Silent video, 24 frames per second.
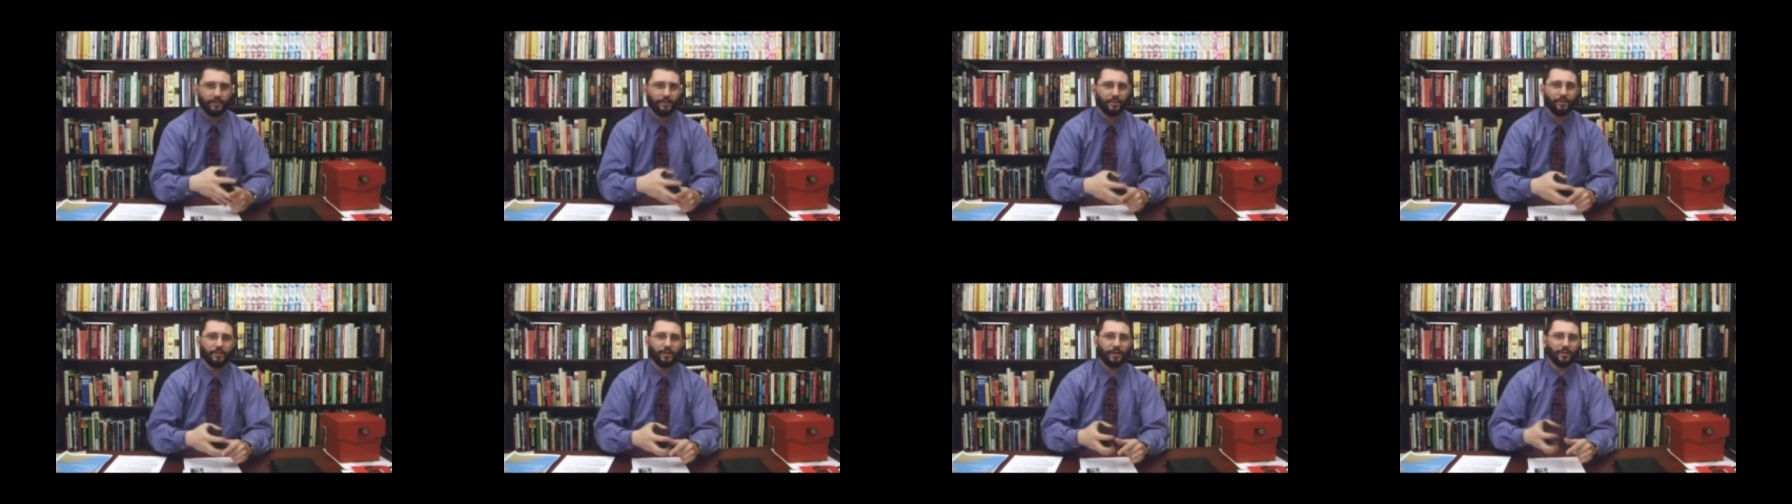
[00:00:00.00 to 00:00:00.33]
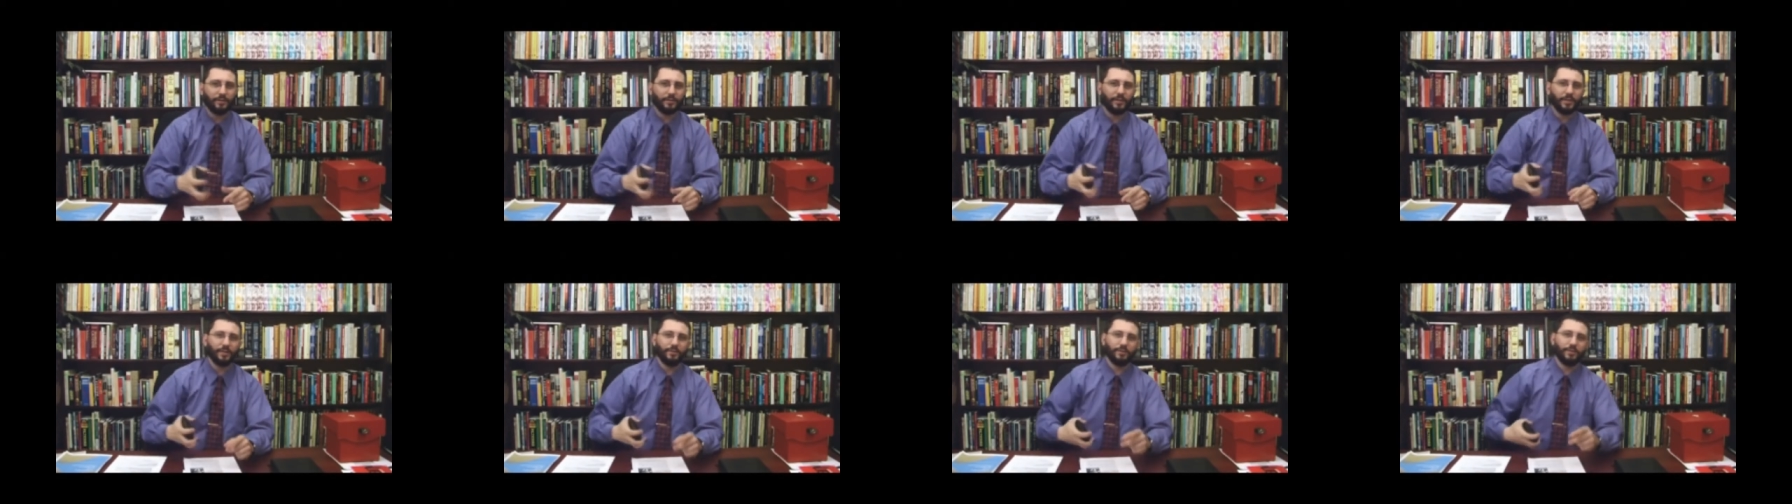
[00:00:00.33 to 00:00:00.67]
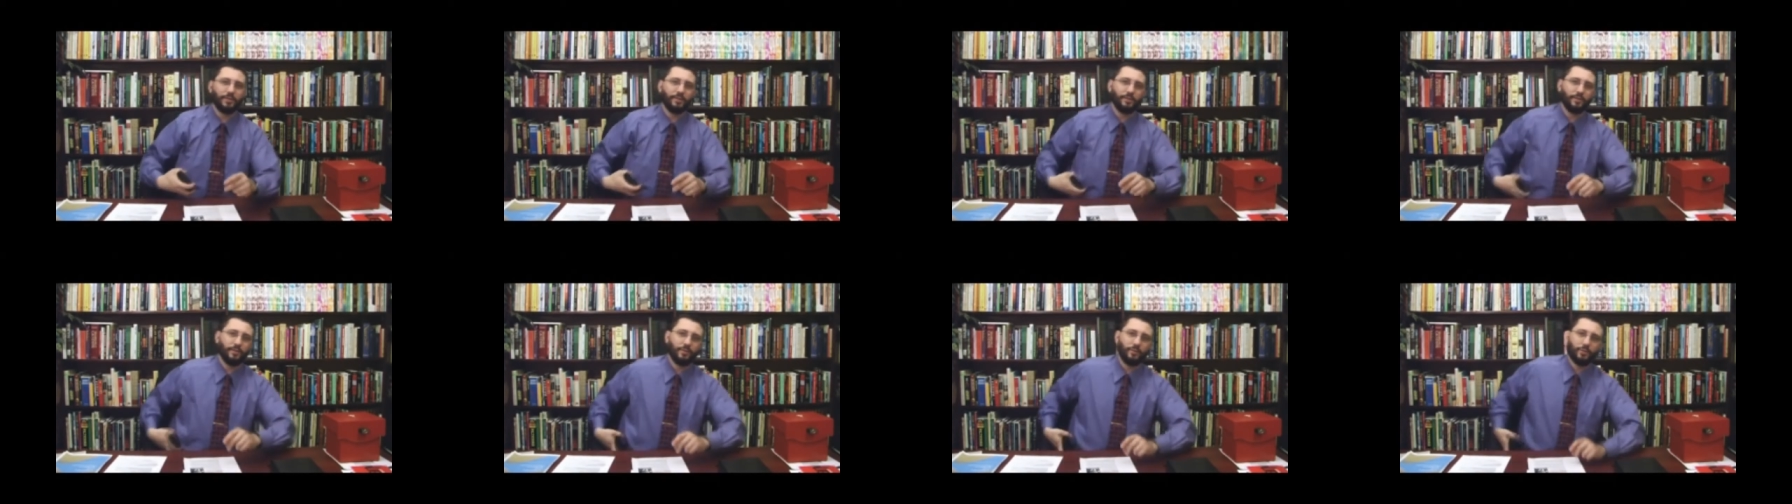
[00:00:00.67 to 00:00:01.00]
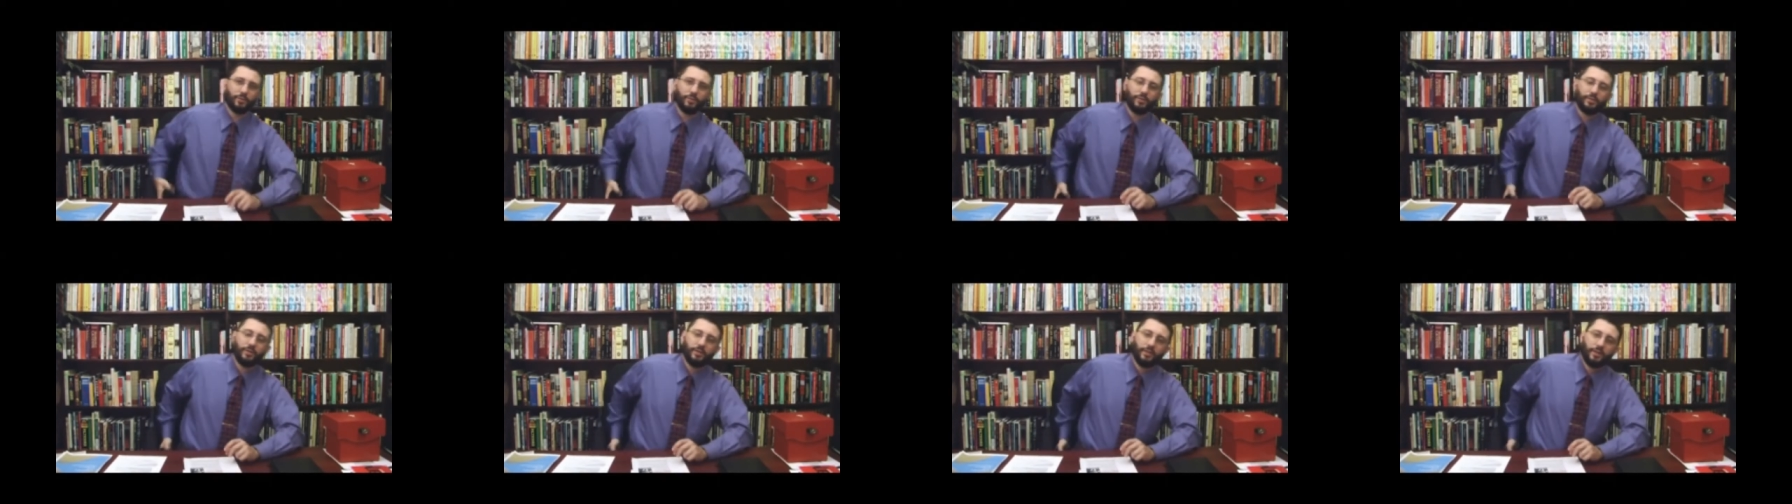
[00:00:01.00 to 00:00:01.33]
You're not giving to the
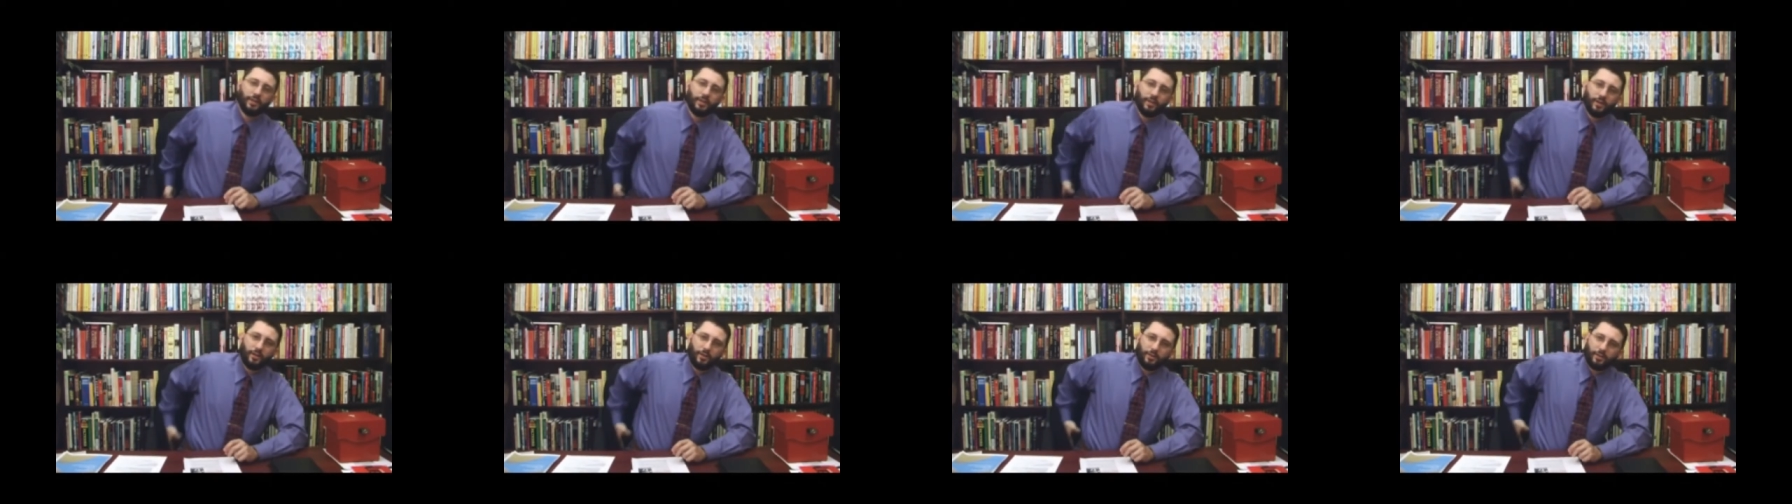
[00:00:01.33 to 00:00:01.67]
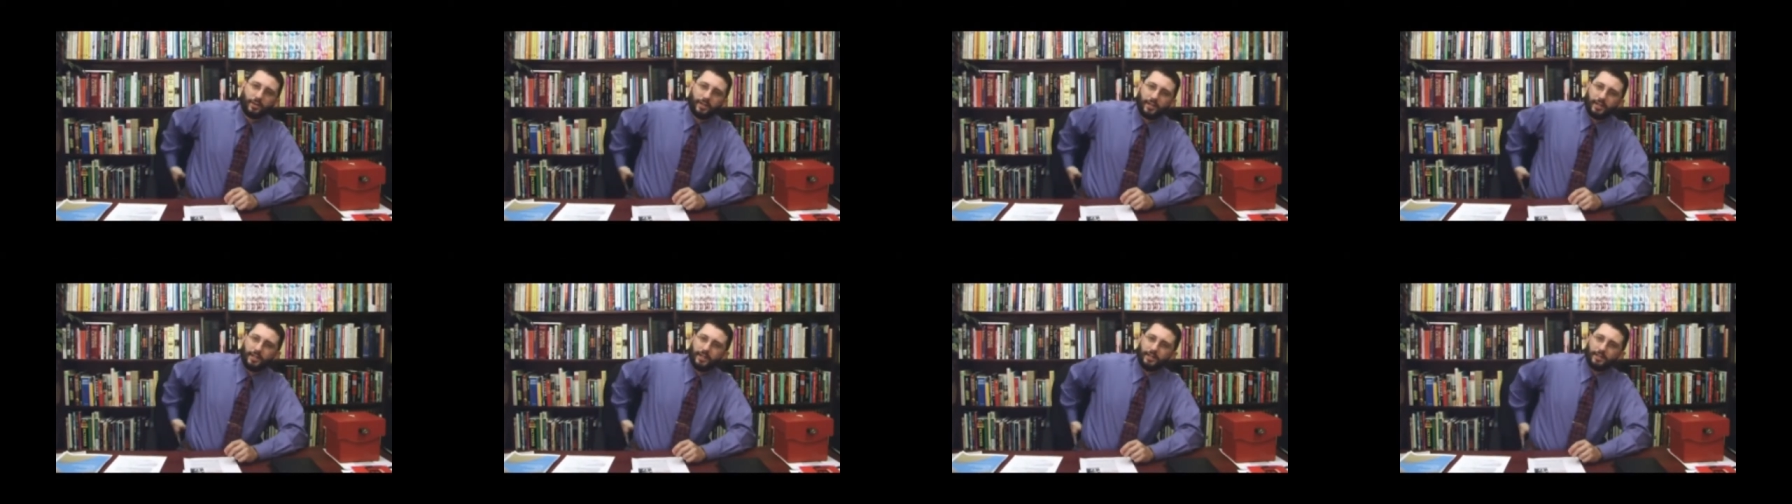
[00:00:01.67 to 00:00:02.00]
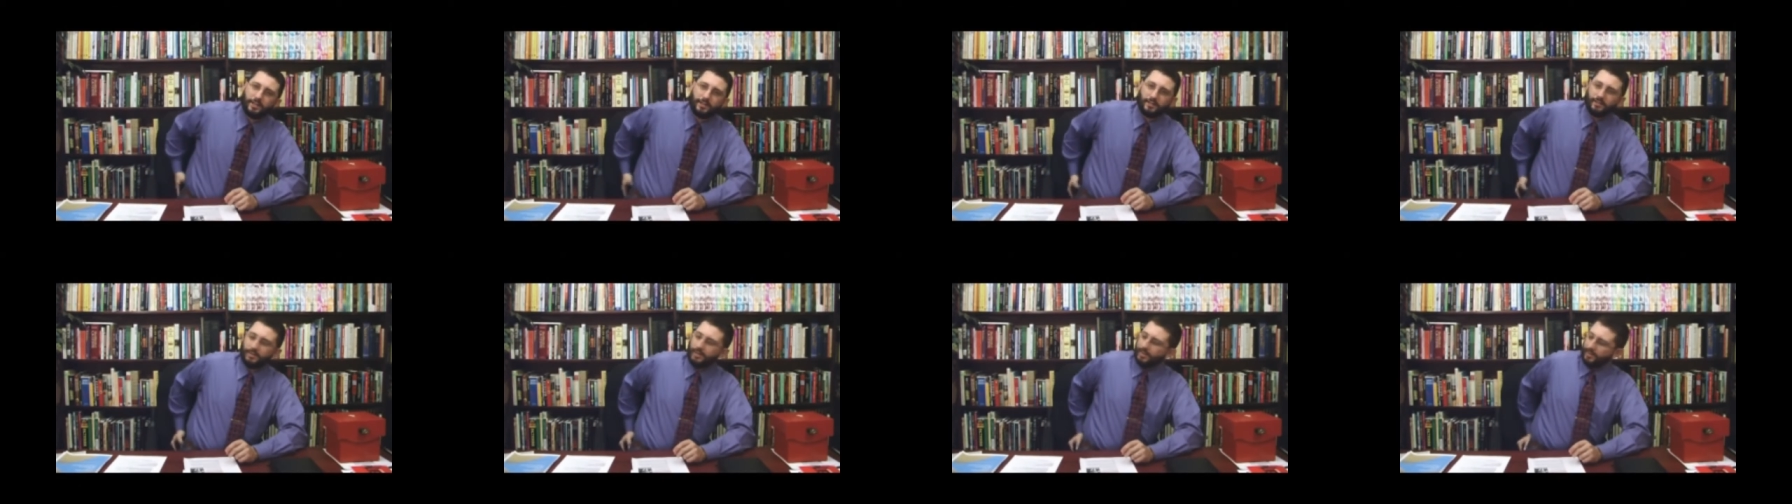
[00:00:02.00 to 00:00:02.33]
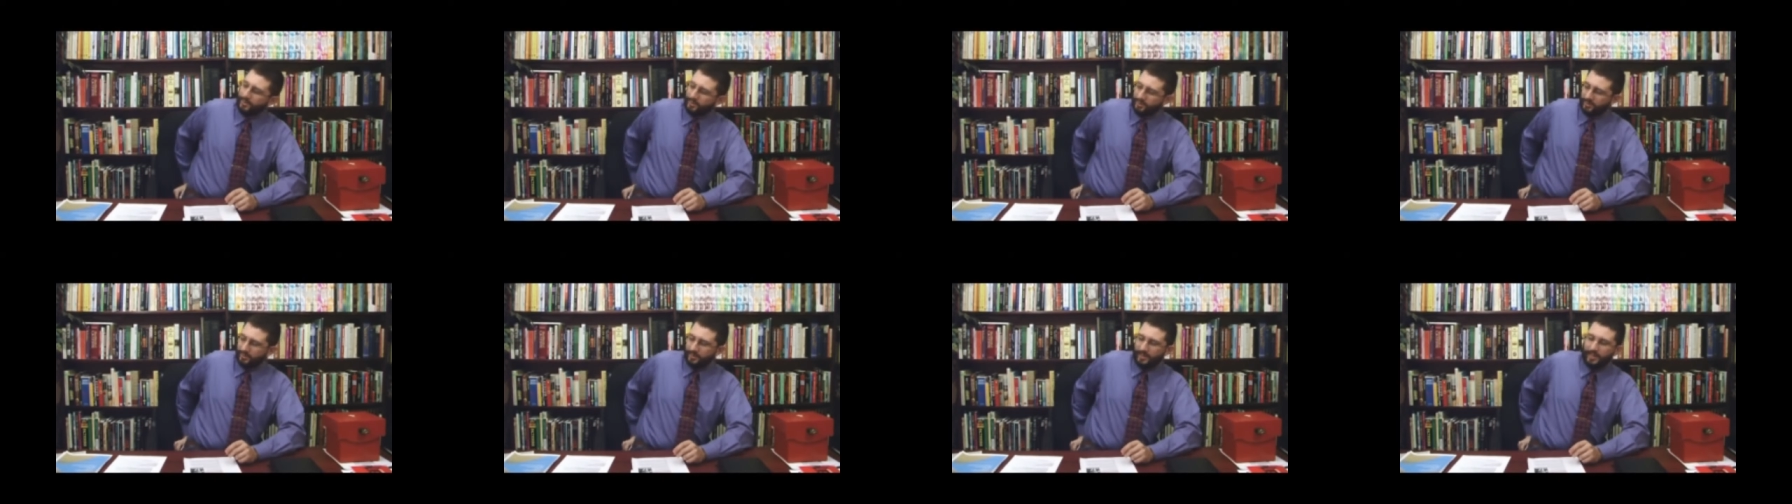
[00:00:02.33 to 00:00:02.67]
Lord, okay?
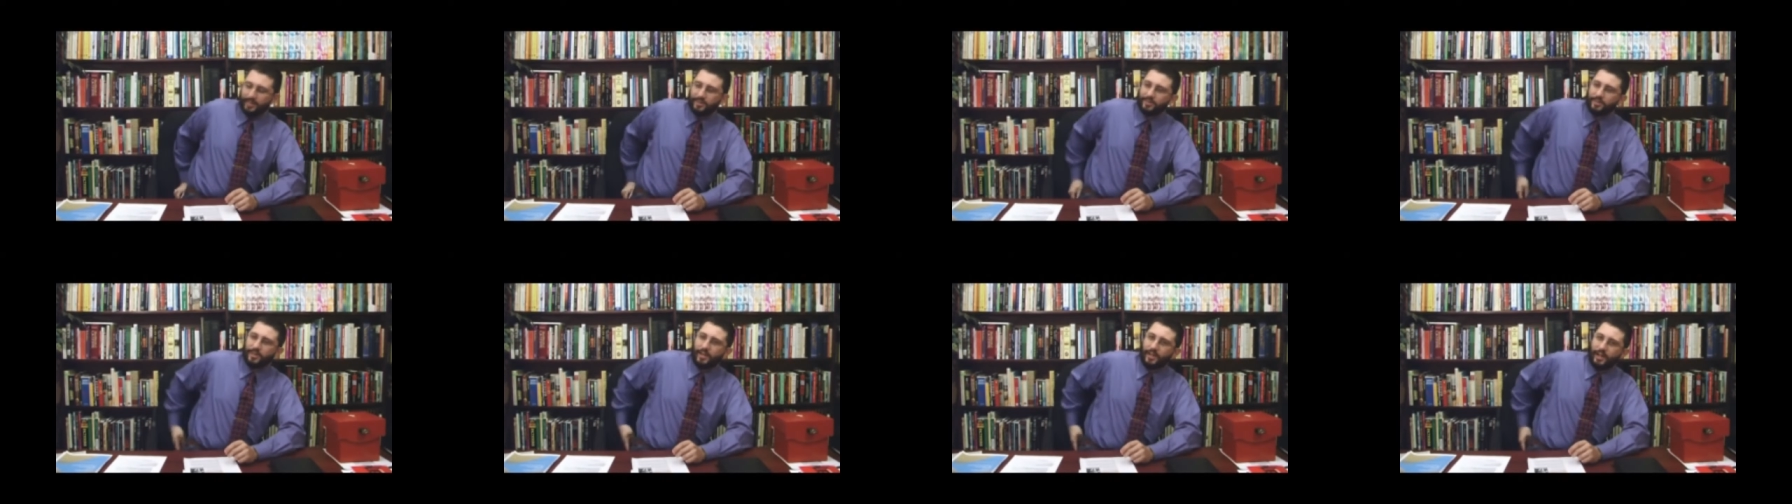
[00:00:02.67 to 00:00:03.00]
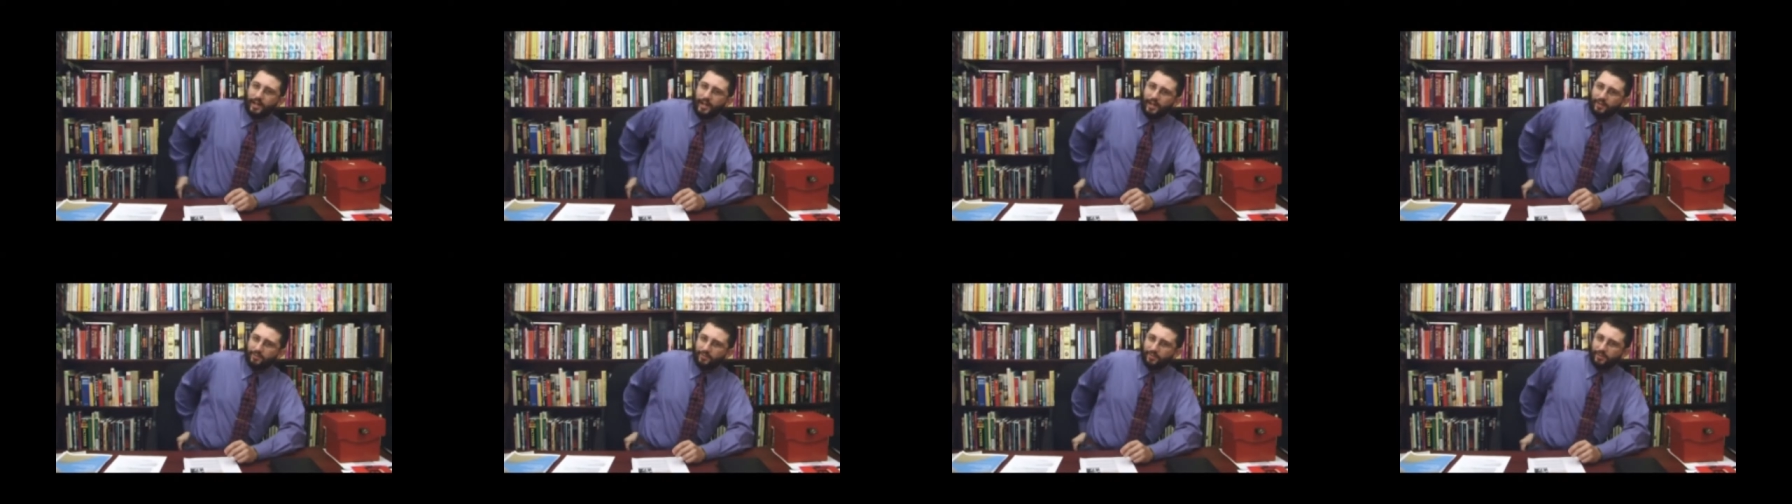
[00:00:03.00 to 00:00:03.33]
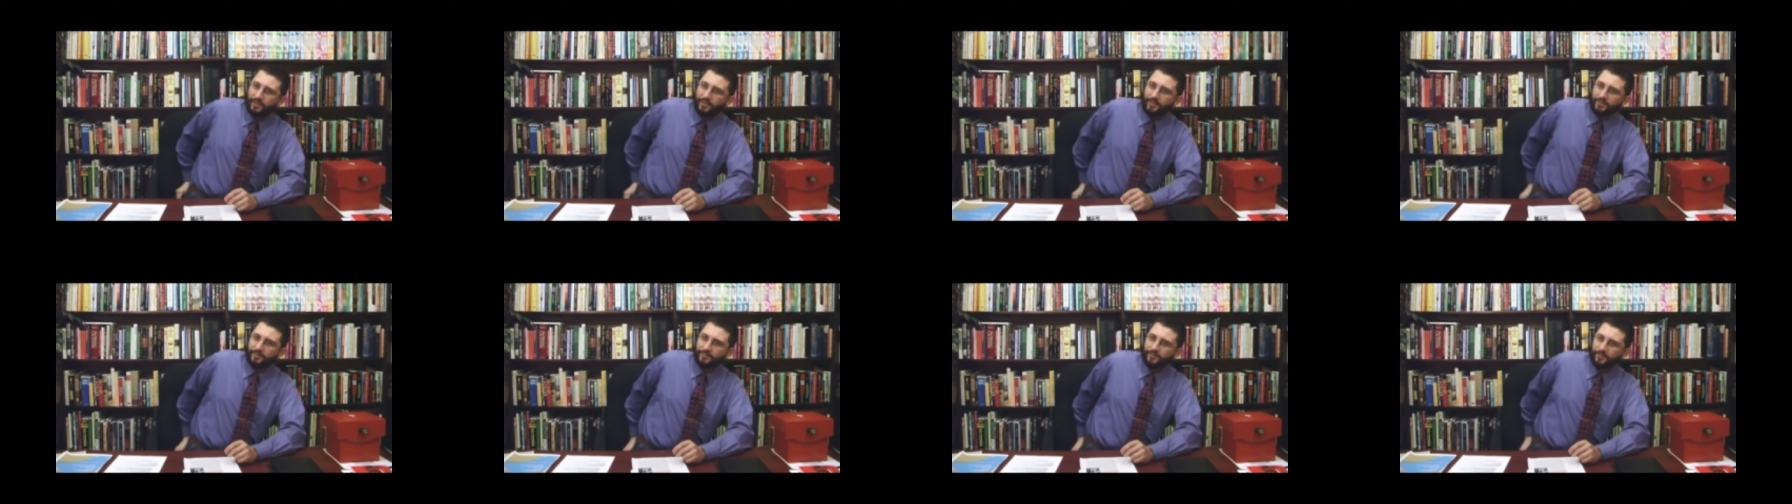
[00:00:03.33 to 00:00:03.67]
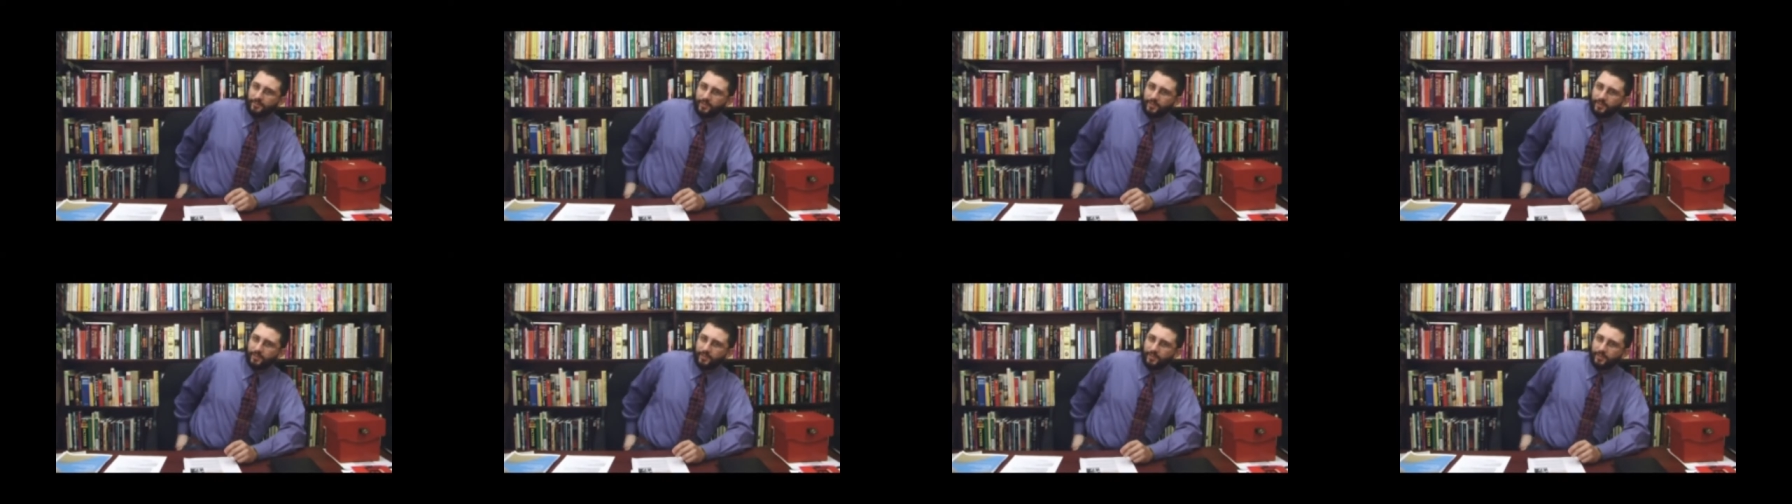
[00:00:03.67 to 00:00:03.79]
That's, that's not offering.